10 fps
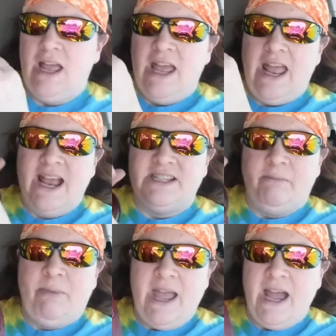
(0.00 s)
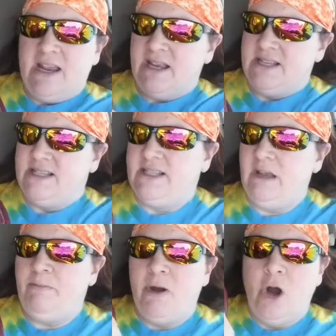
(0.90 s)
It has a back
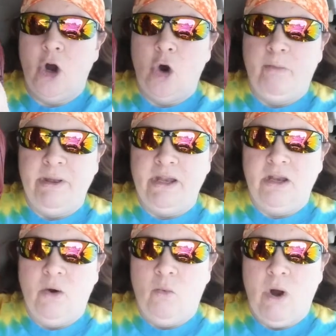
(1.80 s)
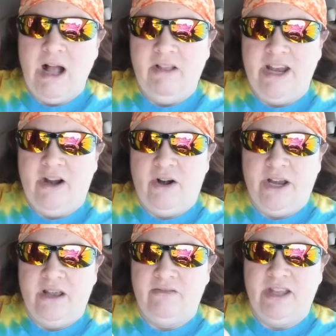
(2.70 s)
zip open wallet
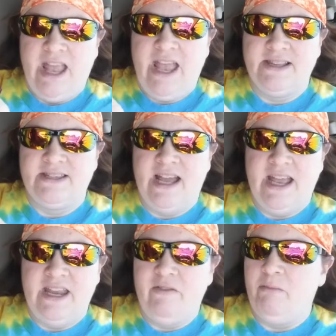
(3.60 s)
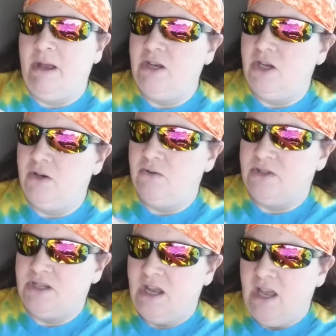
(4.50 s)
area that has not even been
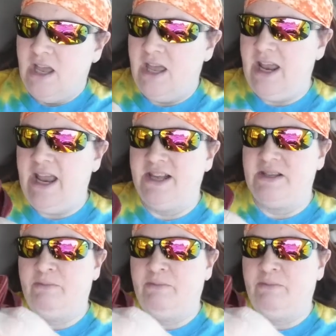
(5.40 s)
used and it has